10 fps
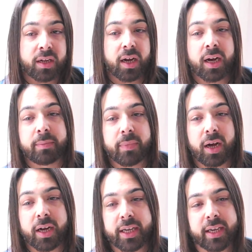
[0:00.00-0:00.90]

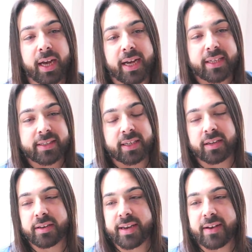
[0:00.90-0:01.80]
I had
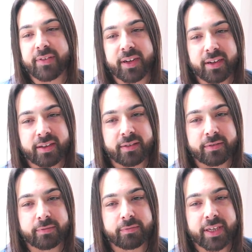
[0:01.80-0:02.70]
never
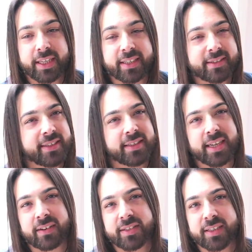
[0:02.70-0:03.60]
really considered
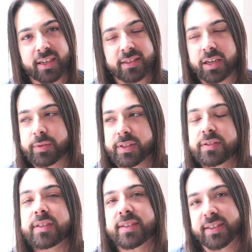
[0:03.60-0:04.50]
Kerastase. I always
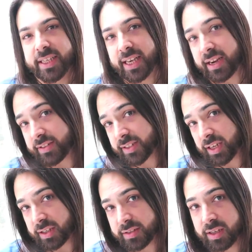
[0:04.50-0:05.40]
used to see
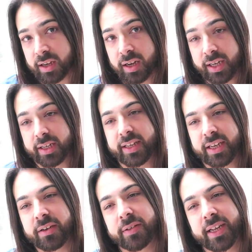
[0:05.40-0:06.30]
Kerastase and I think,
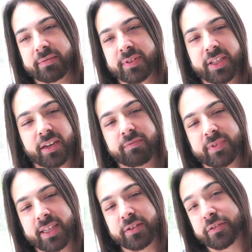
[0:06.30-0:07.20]
oh, they
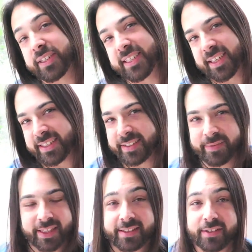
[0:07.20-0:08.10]
look really nice,
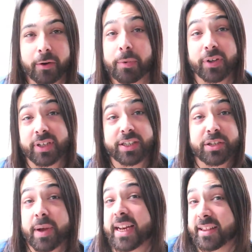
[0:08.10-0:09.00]
but it's not a product I
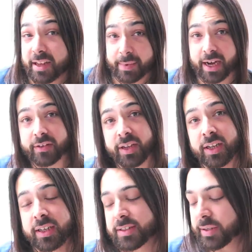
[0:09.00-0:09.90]
knew anything about,
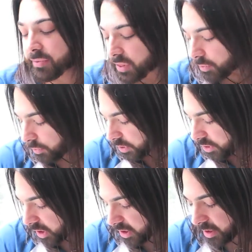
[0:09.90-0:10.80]
so I never thought to
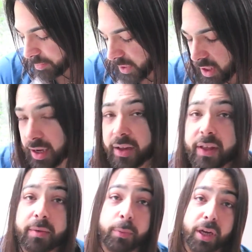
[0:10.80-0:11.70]
try them. And
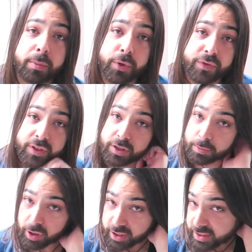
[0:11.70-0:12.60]
then when I moved to
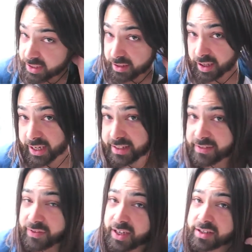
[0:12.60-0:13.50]
Brighton, I had to
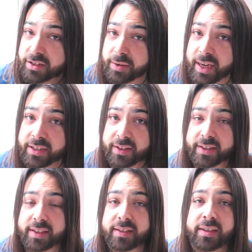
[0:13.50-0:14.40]
find new
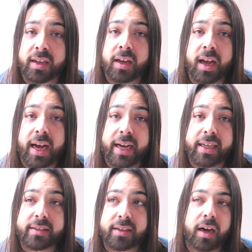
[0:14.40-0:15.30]
hairdressers,
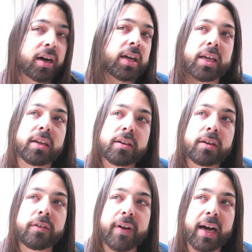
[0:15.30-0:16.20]
and I
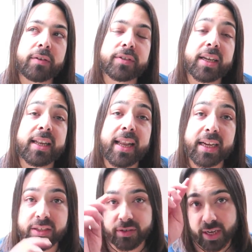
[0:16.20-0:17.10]
found
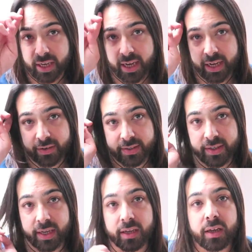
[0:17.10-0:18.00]
Electric
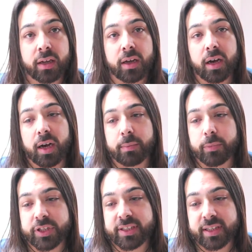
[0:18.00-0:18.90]
Hairdressing,
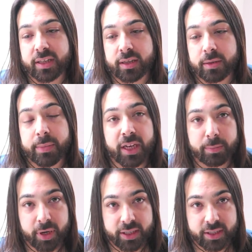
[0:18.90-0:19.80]
which is in the middle
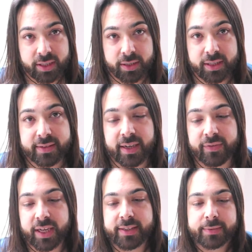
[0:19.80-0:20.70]
of Brighton in the South
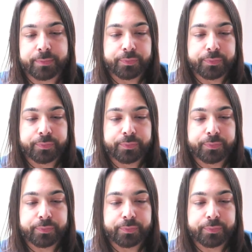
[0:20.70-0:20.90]
Lanes.